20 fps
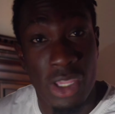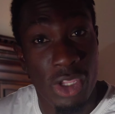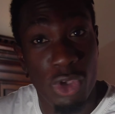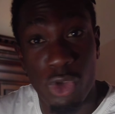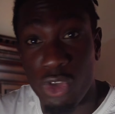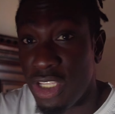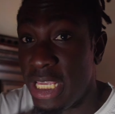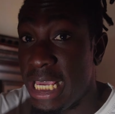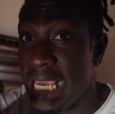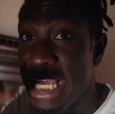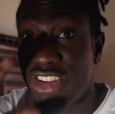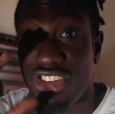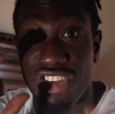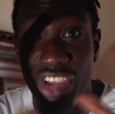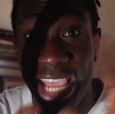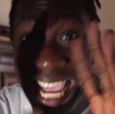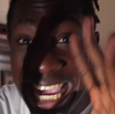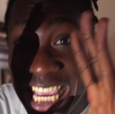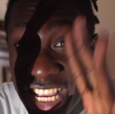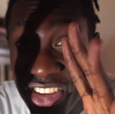you see, it
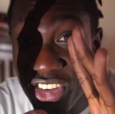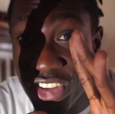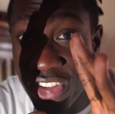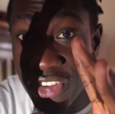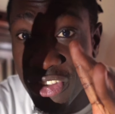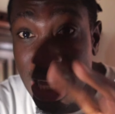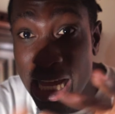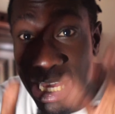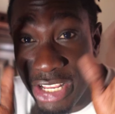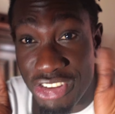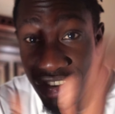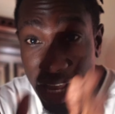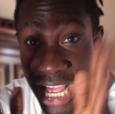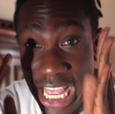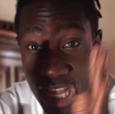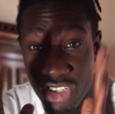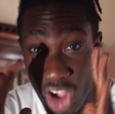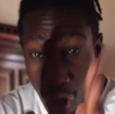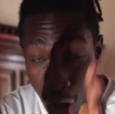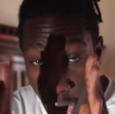changes
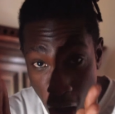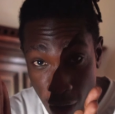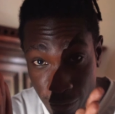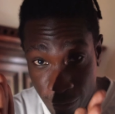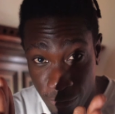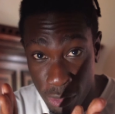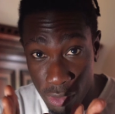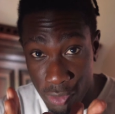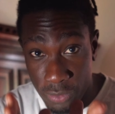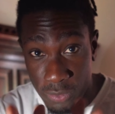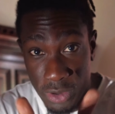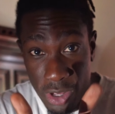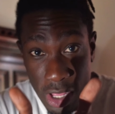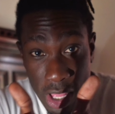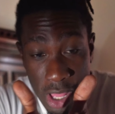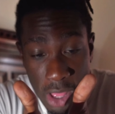just off of